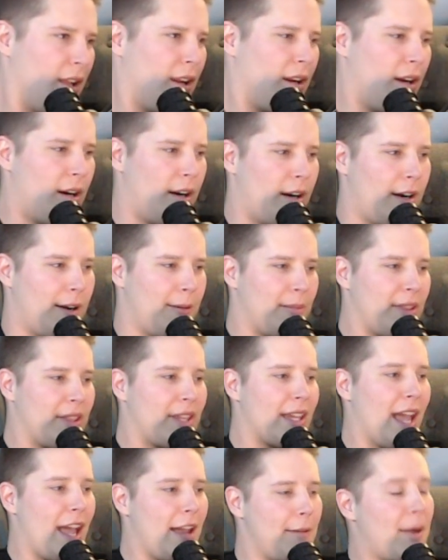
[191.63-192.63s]

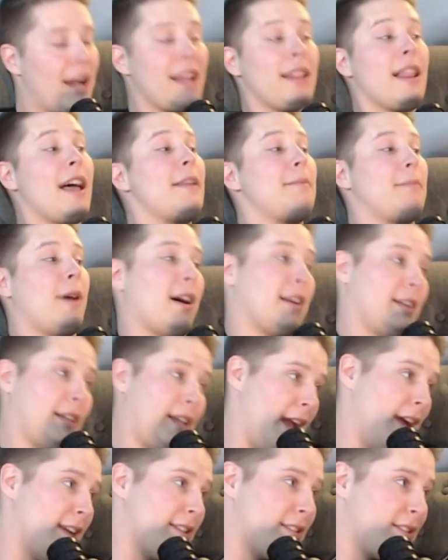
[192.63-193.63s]
the Ed Milet
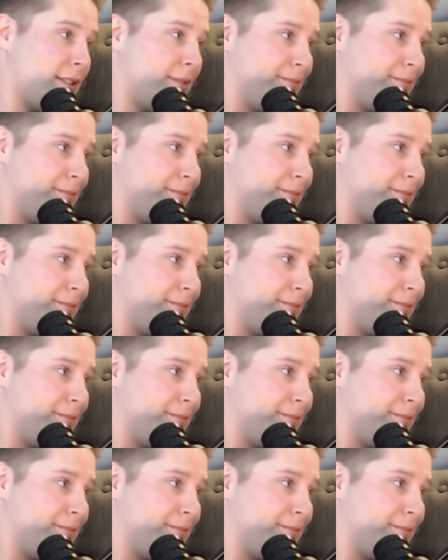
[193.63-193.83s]
podcast,